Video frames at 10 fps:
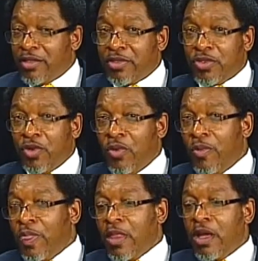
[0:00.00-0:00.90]
So.
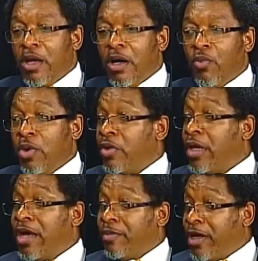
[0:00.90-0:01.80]
Uh, we're going
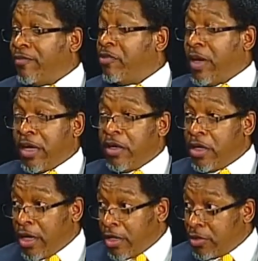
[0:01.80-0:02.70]
to have to have you back
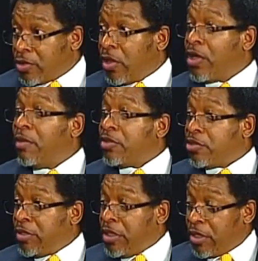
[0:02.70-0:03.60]
again to talk about
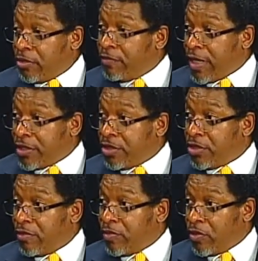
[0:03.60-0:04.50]
some of the other facets
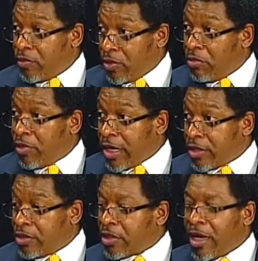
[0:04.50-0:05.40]
of your, your
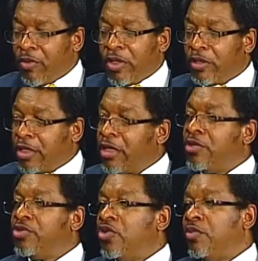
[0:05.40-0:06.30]
practice. I want to thank
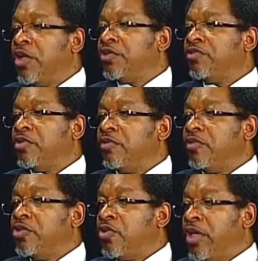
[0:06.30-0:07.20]
you so much for,
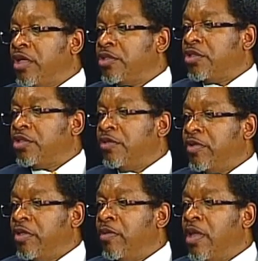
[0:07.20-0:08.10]
for joining us this
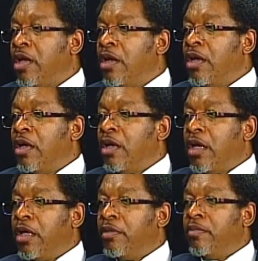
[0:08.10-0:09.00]
evening. Thank
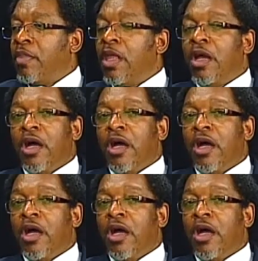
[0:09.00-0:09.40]
you, and Walter.